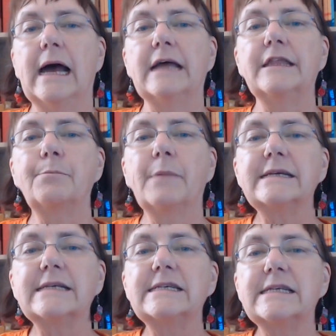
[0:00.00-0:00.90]
and that
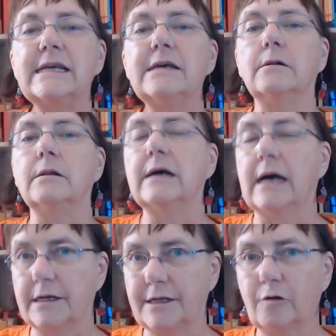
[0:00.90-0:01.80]
makes us ill
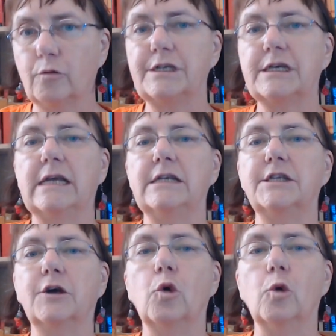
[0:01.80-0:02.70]
until we change
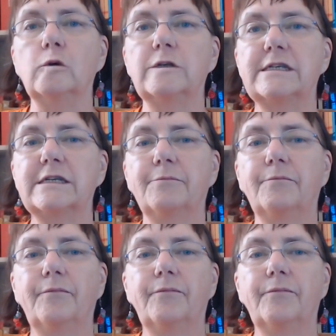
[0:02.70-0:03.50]
the course.